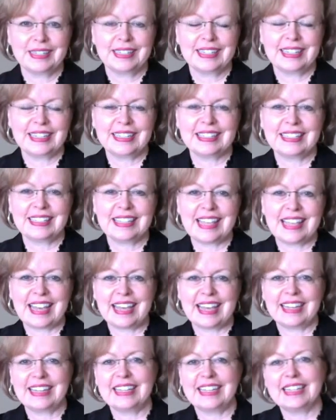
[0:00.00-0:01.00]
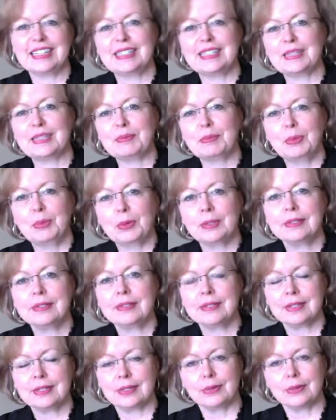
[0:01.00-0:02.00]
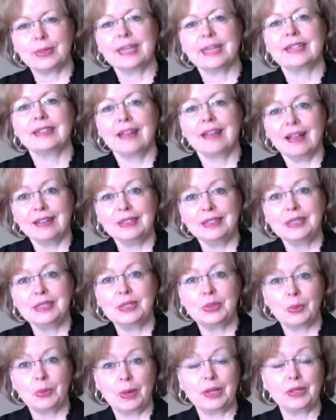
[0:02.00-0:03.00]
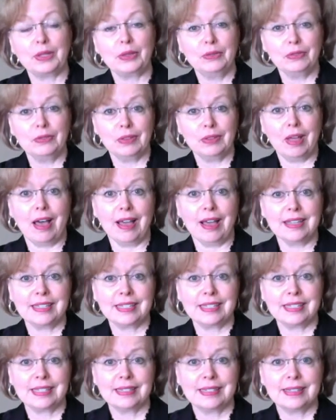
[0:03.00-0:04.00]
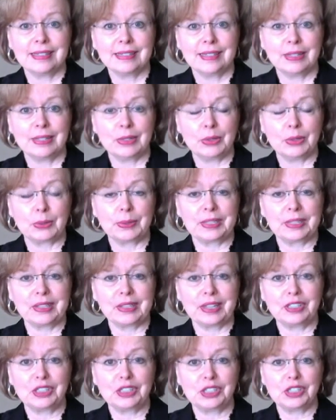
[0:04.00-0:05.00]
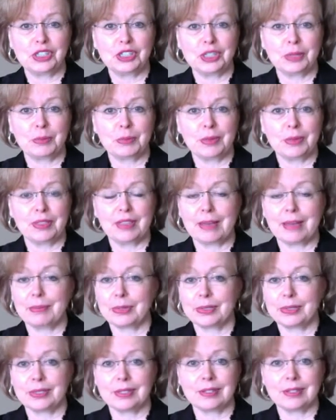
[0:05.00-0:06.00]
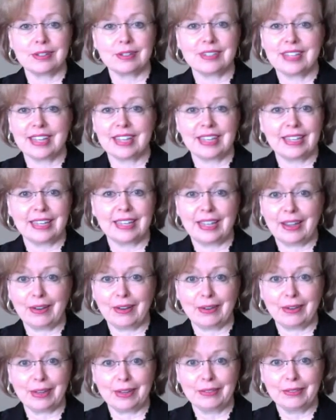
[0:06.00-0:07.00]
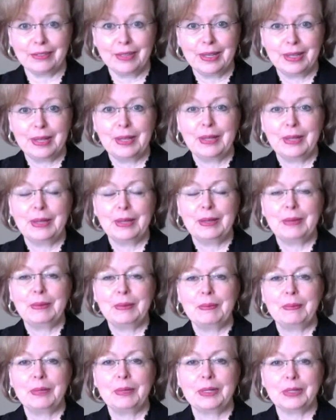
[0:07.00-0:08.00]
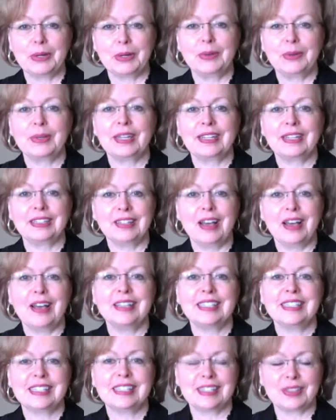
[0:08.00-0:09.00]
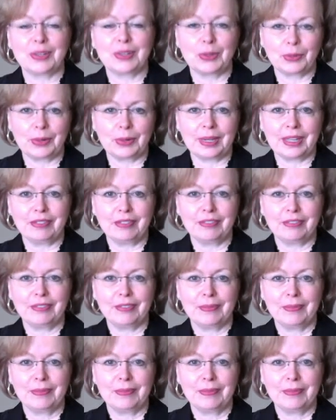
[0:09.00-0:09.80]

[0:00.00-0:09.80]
is that it is important to acknowledge what you've lost in your relationship with that person you're taking care of, but don't get lost in the grief.